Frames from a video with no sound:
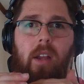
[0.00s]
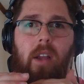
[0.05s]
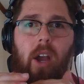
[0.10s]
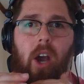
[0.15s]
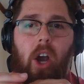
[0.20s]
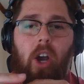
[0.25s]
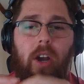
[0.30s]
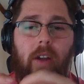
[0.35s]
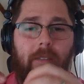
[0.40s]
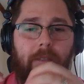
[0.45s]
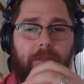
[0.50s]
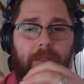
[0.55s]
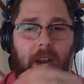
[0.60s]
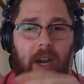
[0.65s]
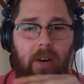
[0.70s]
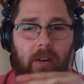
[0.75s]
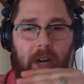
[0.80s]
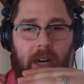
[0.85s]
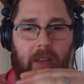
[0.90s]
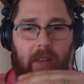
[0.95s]
on a
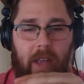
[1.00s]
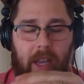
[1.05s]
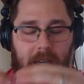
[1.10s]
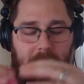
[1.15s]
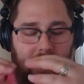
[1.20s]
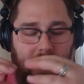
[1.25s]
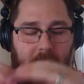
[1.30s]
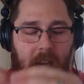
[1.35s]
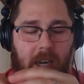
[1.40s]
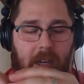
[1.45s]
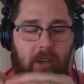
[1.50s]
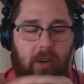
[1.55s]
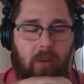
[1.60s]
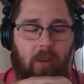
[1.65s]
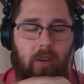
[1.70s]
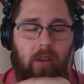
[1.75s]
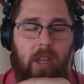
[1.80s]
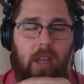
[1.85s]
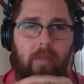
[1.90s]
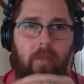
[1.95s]
very
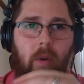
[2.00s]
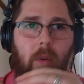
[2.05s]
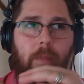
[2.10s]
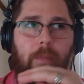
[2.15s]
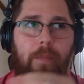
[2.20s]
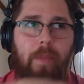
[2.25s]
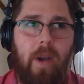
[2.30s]
technical level,